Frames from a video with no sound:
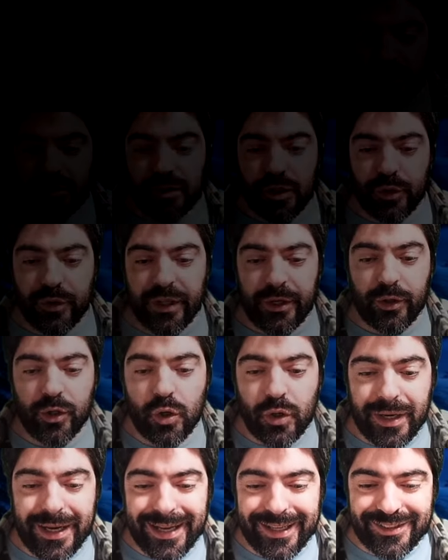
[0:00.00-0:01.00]
So there you
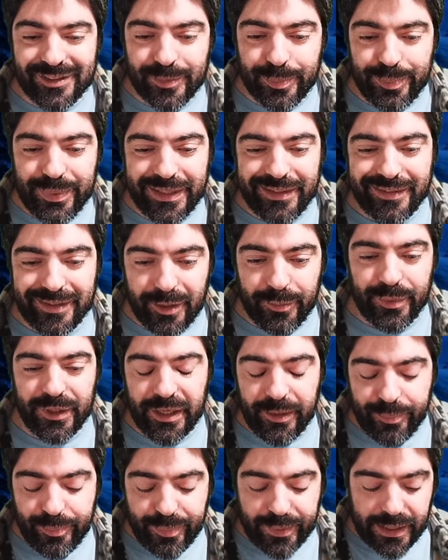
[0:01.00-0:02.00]
go, guys. Peter
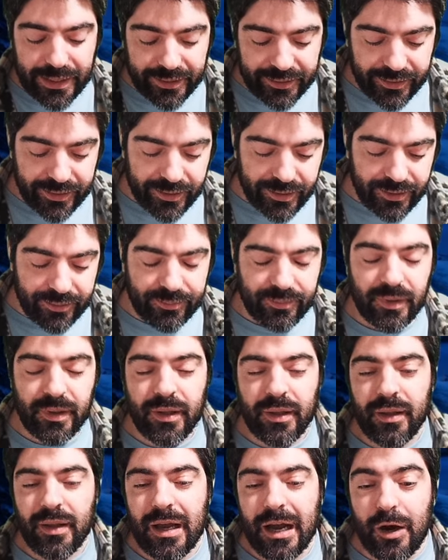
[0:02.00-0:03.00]
B. Parker,
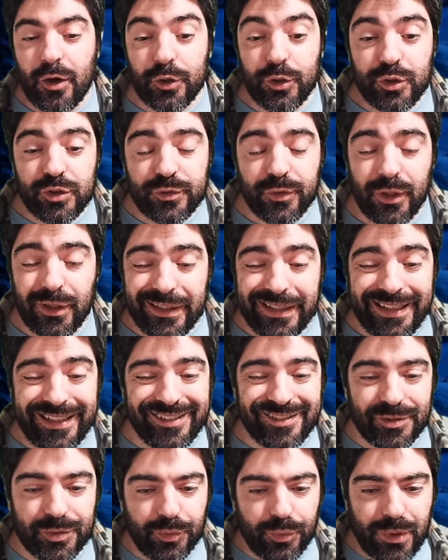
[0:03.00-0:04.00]
how useful he
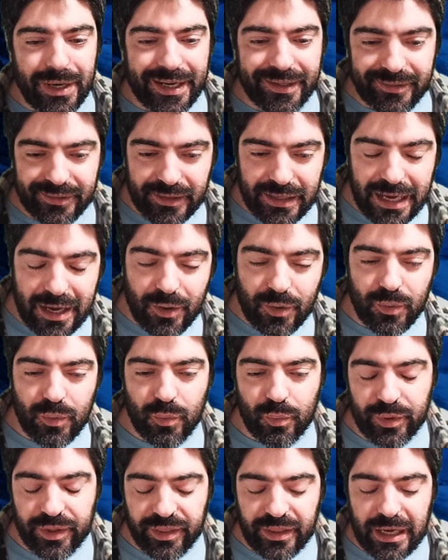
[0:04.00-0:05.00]
is right now
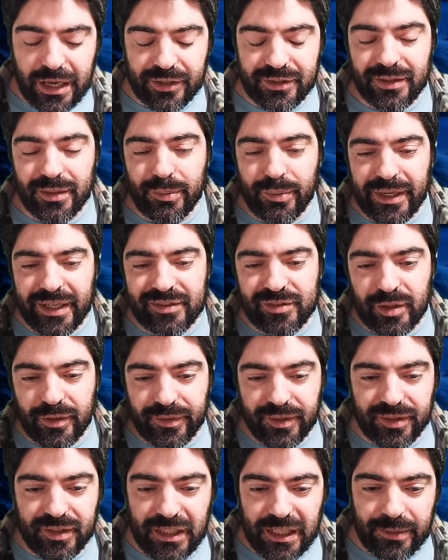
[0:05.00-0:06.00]
without the rest of
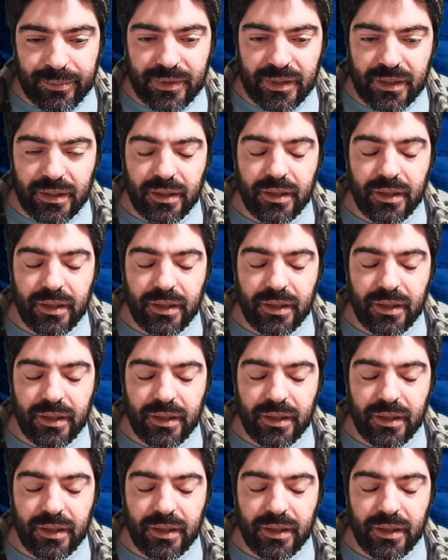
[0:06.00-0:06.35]
the team,